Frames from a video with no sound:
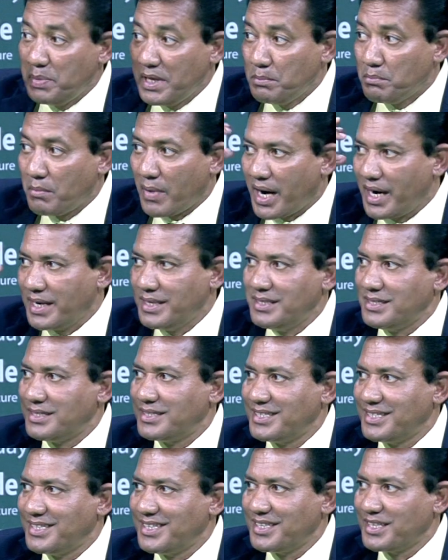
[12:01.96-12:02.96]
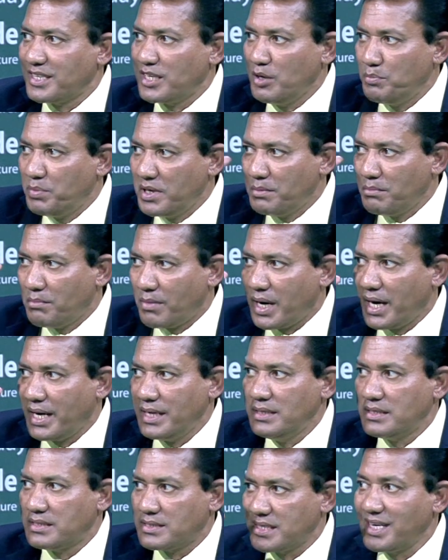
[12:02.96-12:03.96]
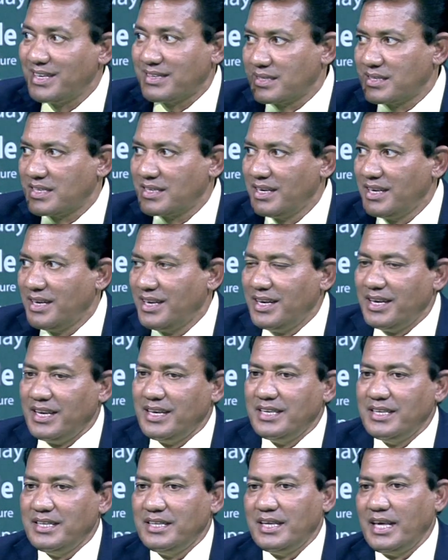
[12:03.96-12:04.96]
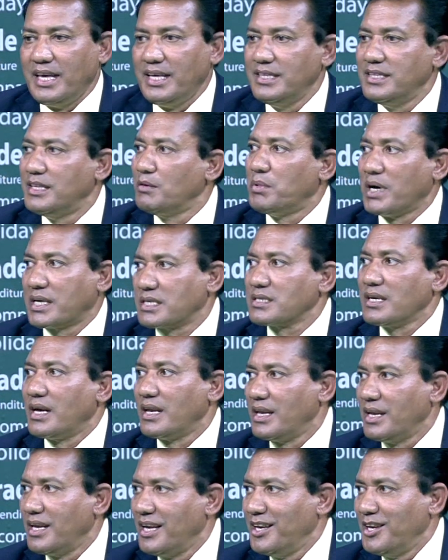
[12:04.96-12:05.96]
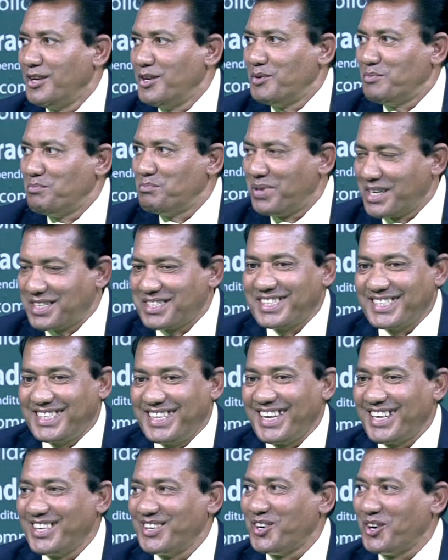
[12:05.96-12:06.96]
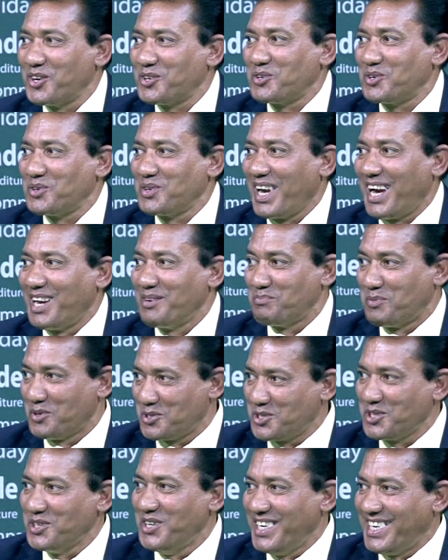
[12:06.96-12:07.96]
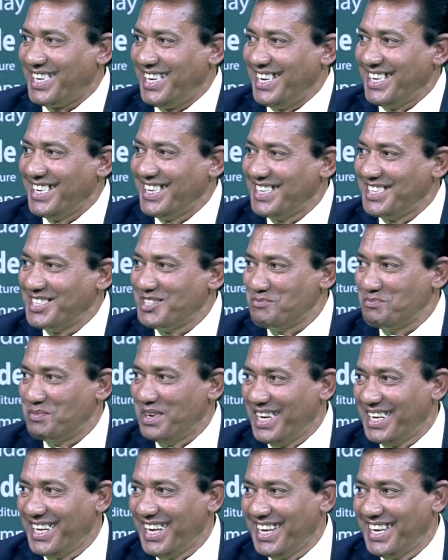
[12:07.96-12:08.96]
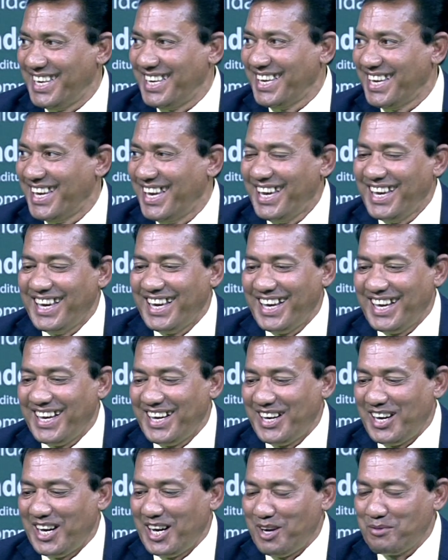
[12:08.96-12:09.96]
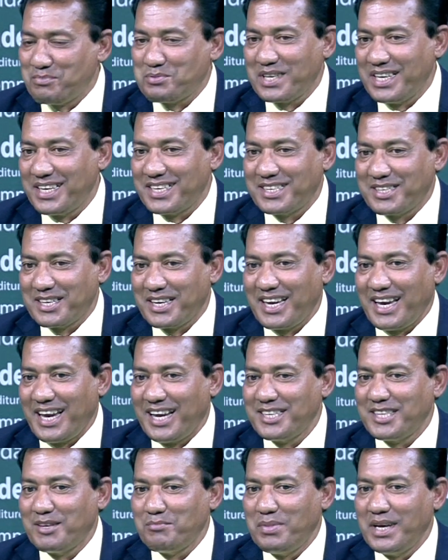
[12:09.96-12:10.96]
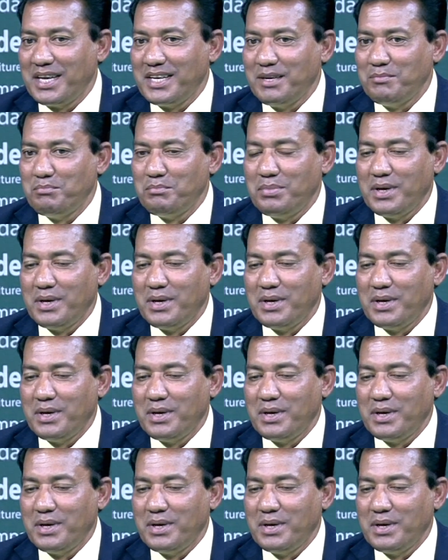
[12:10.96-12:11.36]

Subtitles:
in mind set in the Bakshal. But they are not, unfortunately, it is very upset and the very